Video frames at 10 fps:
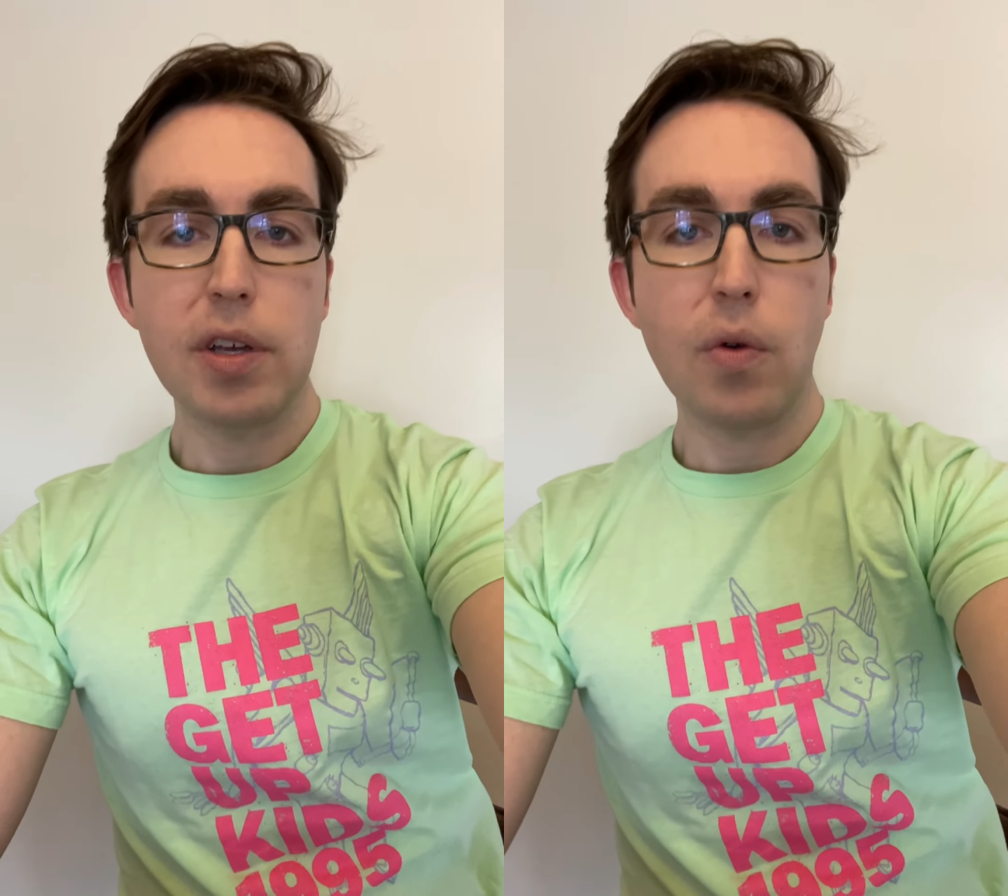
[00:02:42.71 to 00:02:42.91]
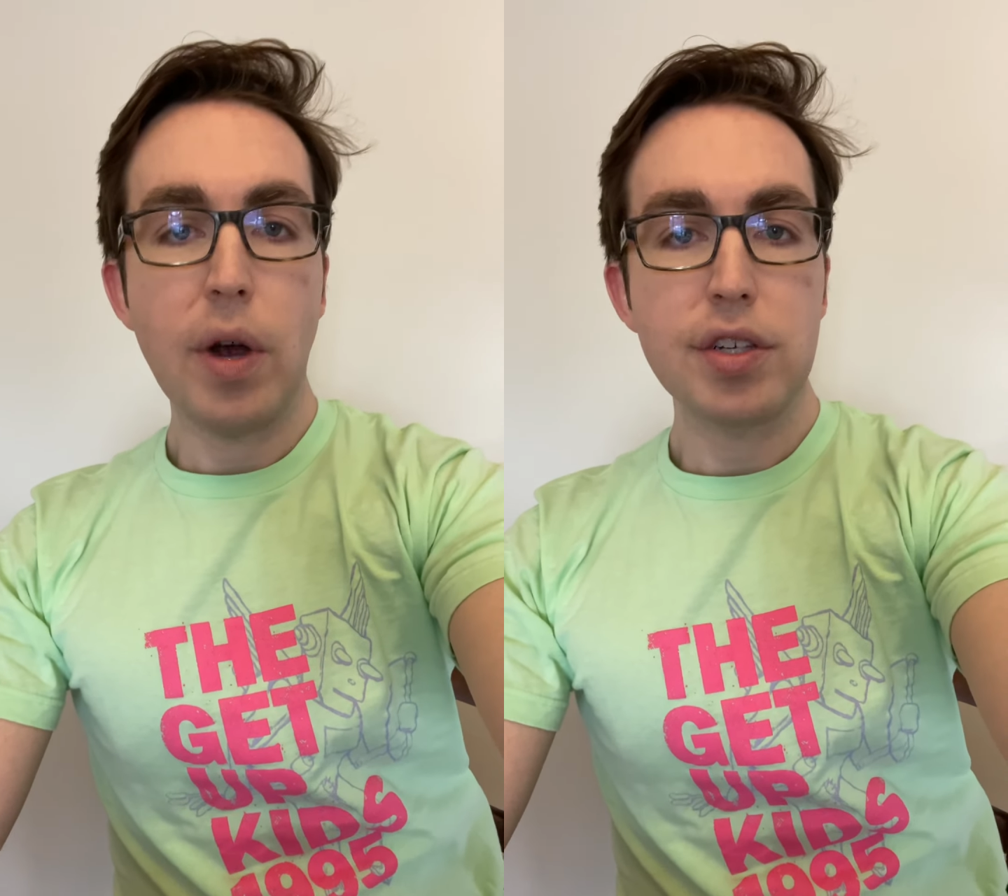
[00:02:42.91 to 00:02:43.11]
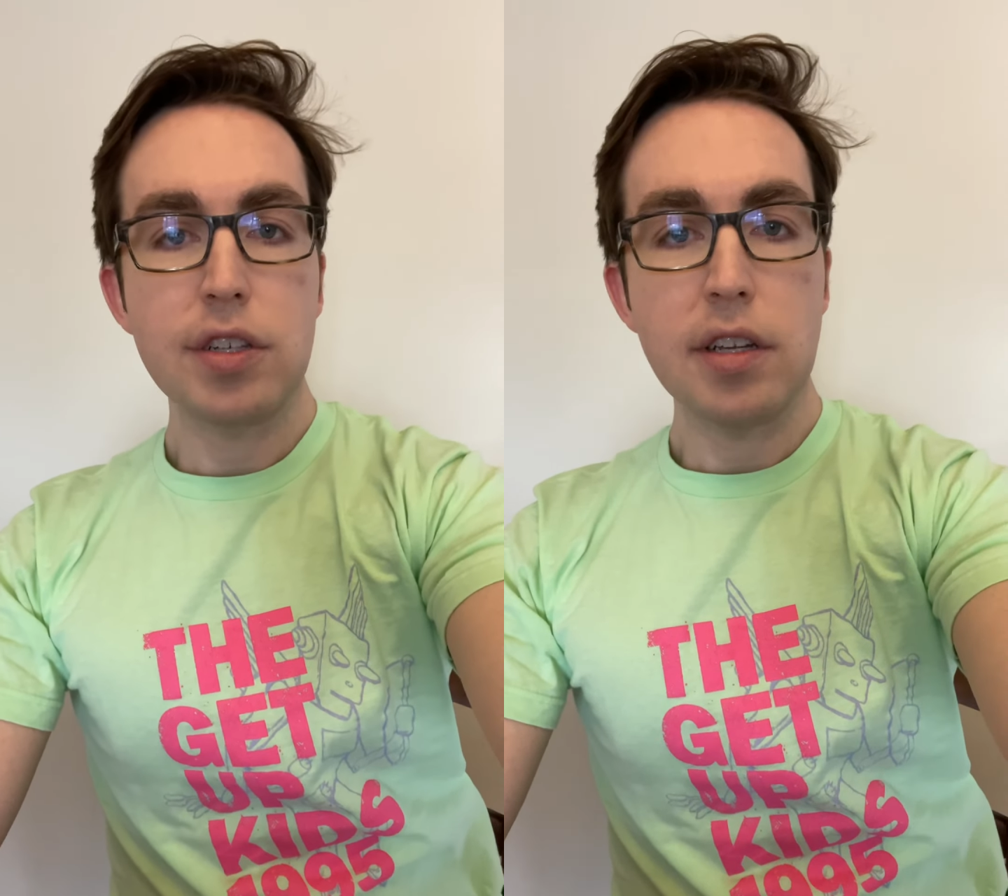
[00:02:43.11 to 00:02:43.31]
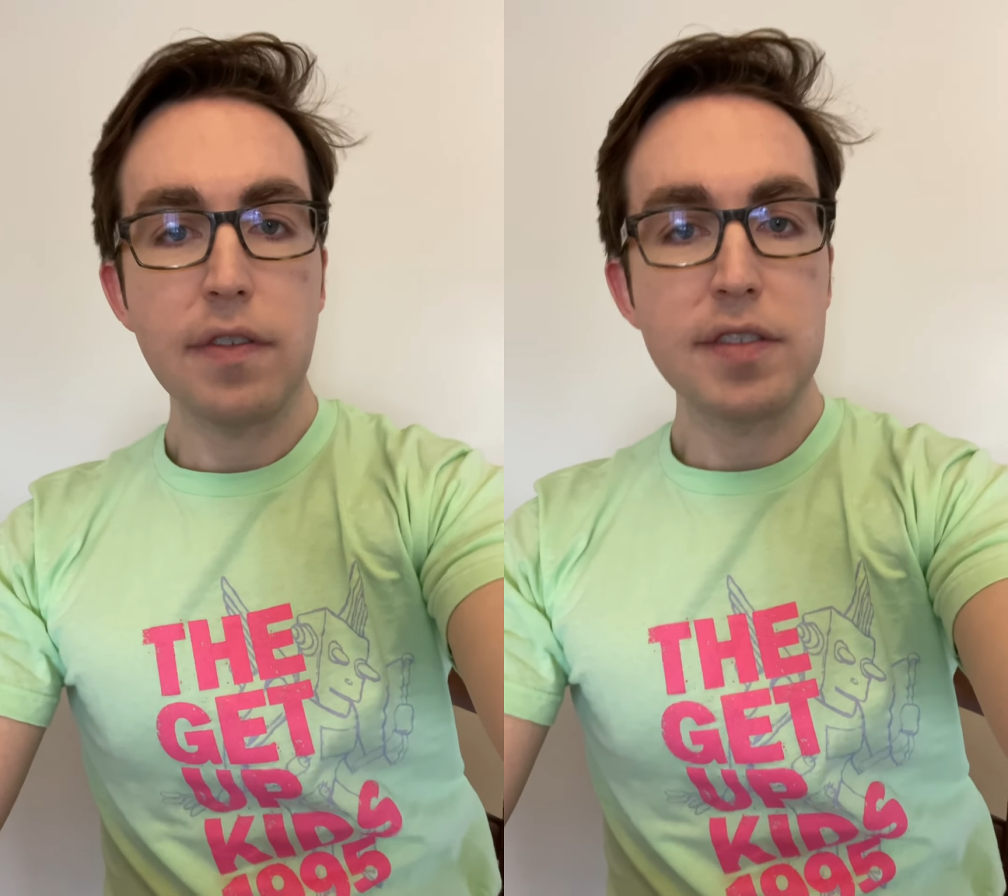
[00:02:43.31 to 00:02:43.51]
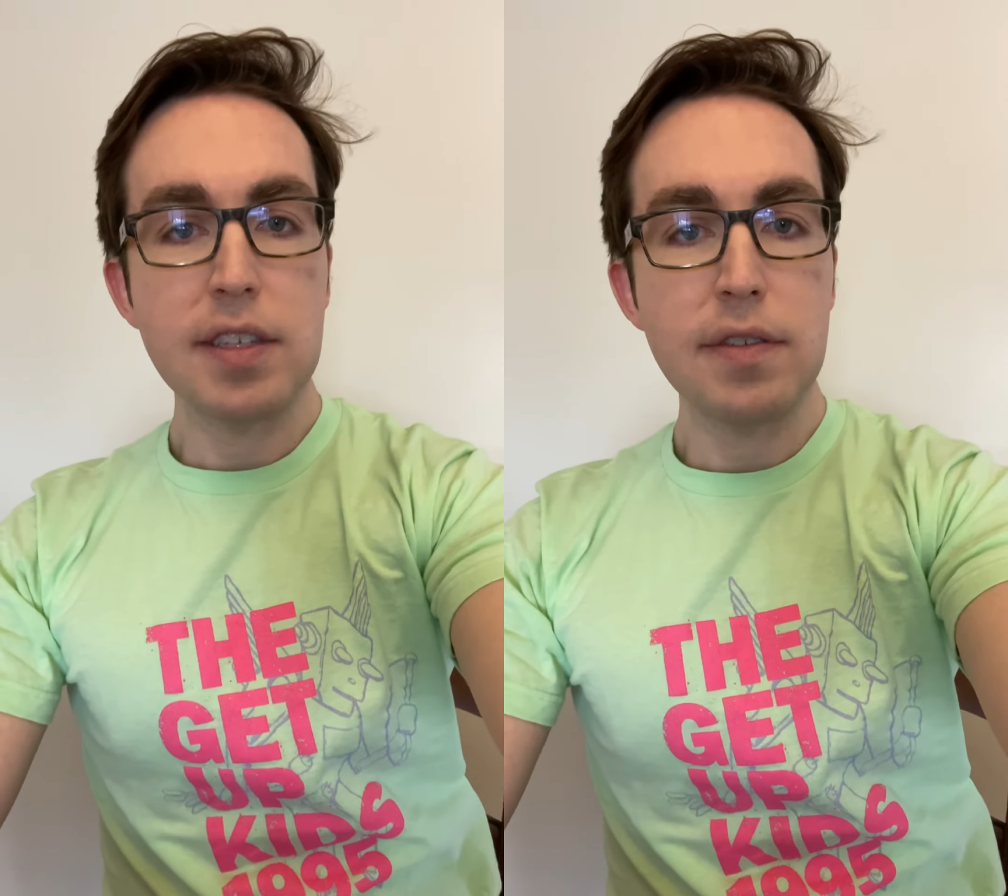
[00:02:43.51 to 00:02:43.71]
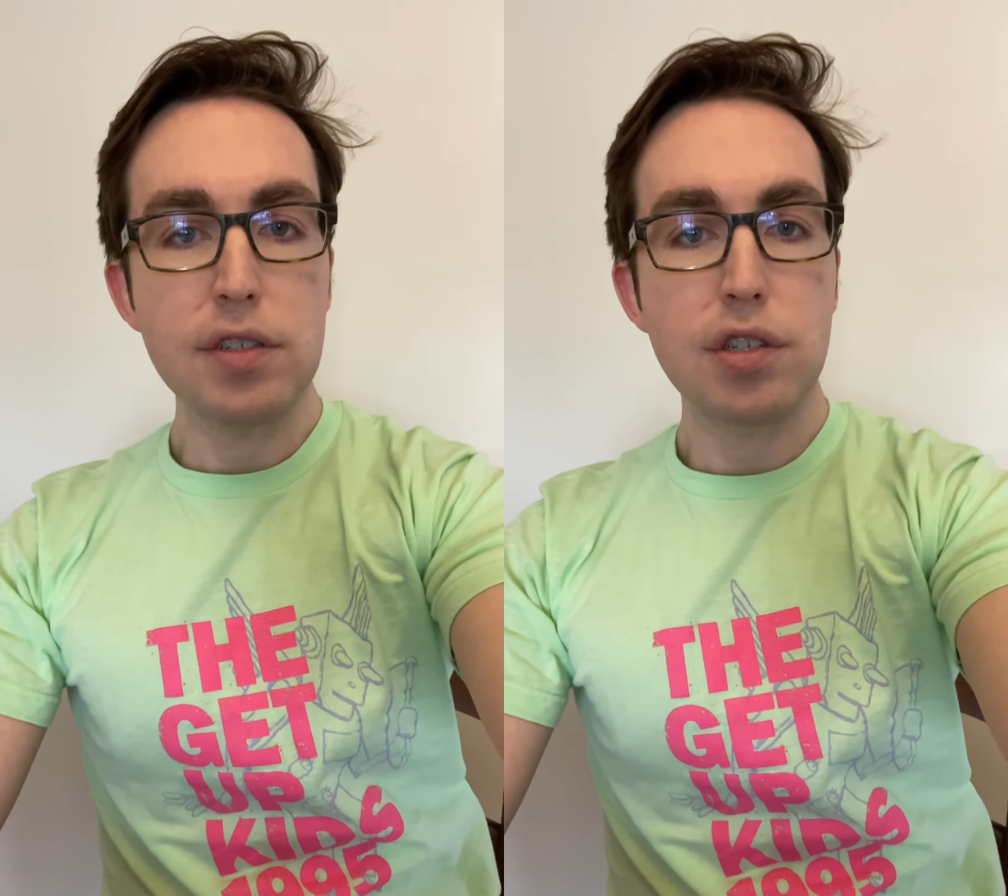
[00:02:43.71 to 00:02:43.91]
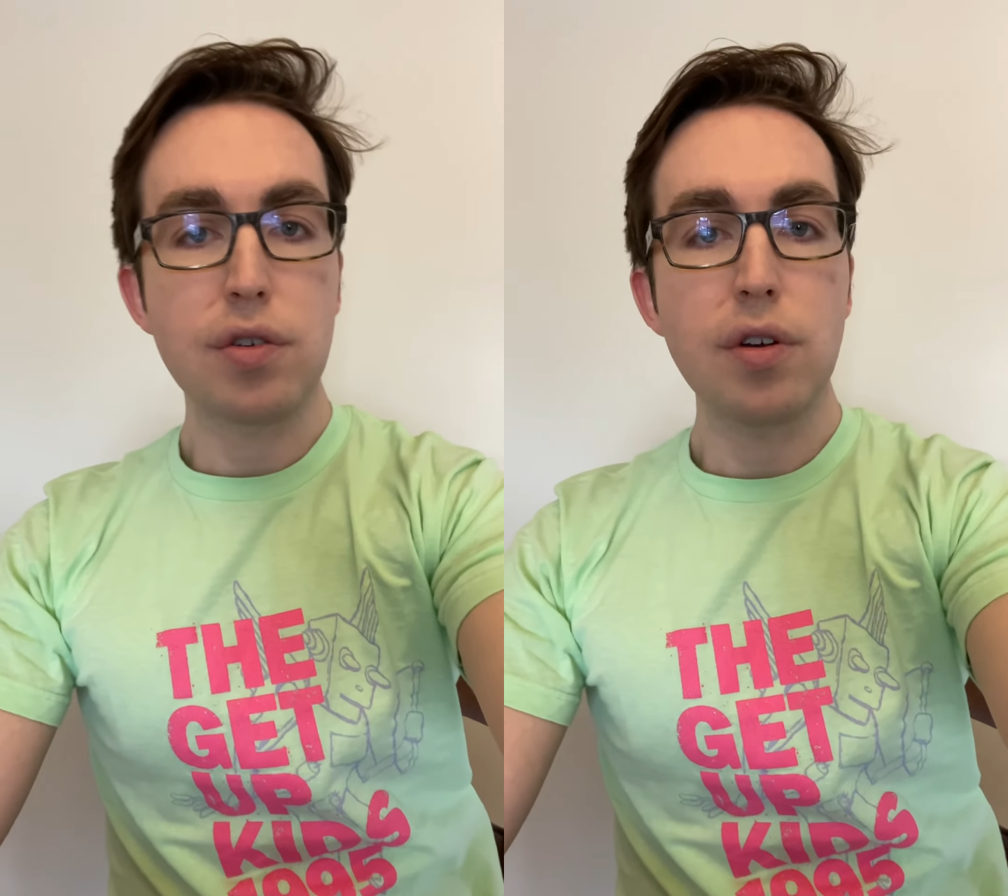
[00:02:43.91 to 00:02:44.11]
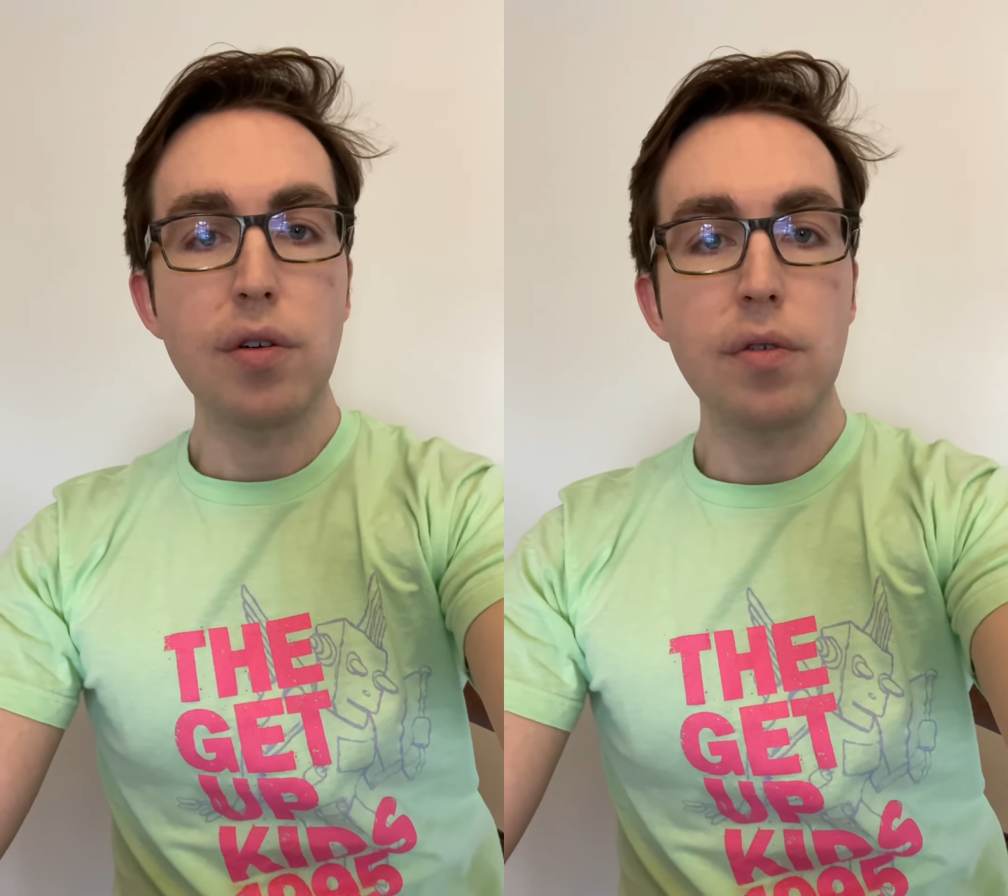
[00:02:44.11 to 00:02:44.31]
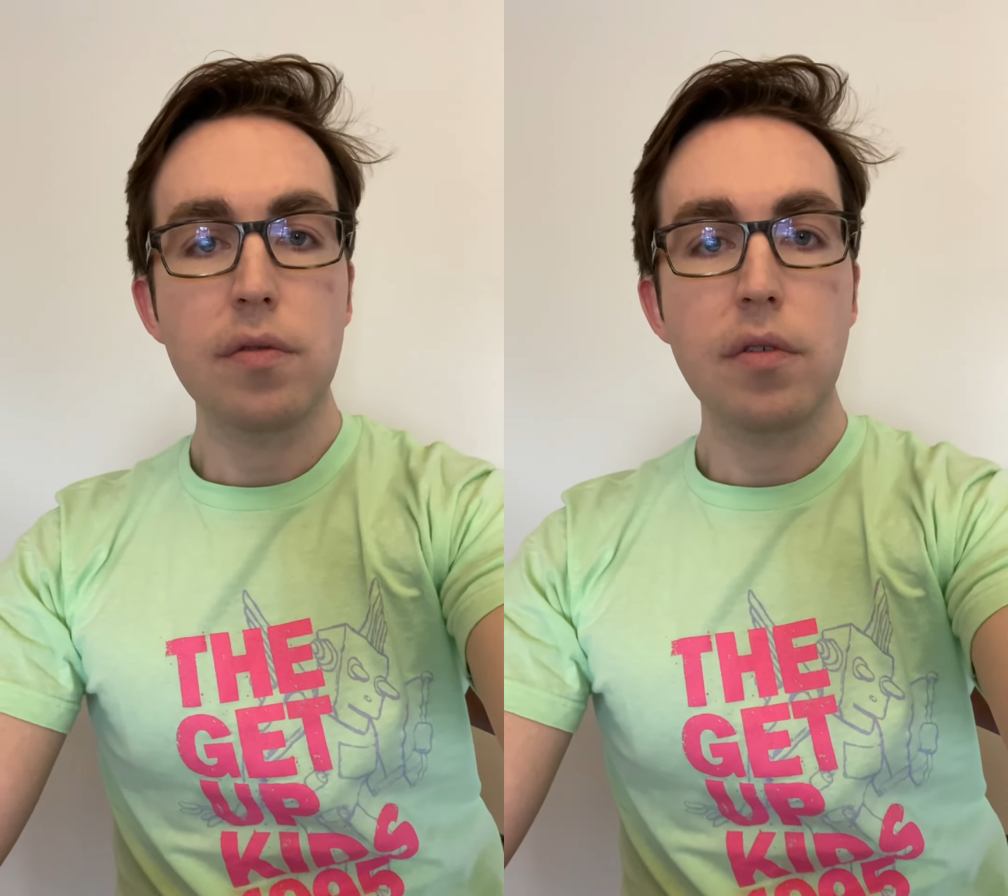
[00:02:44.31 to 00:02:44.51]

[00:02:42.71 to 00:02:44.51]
to question if it's even true